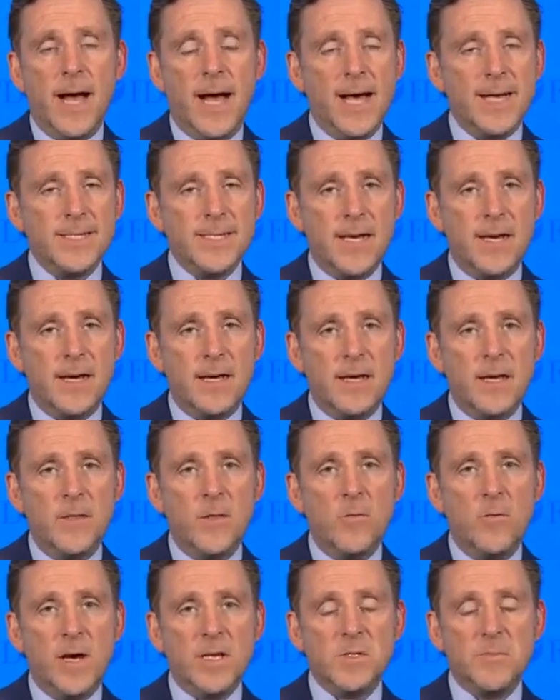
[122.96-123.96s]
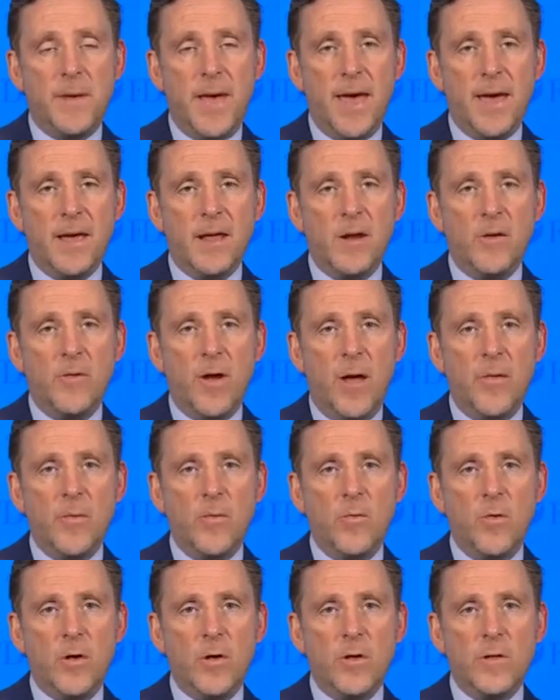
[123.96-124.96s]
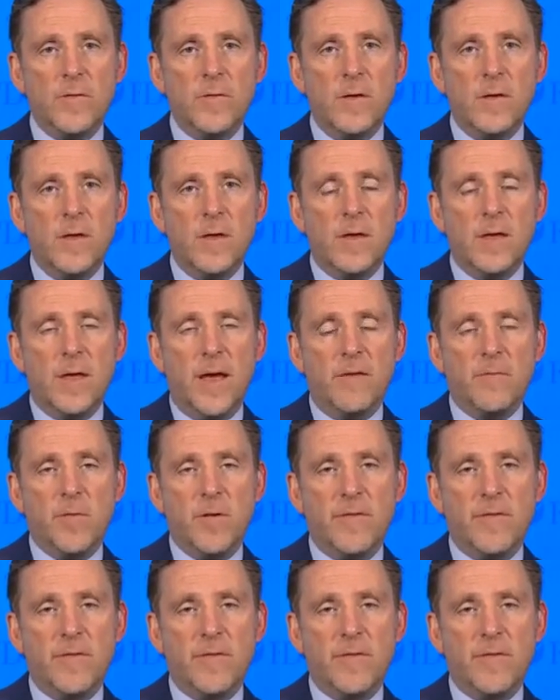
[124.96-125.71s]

Gaza, in the West Bank, and around the world have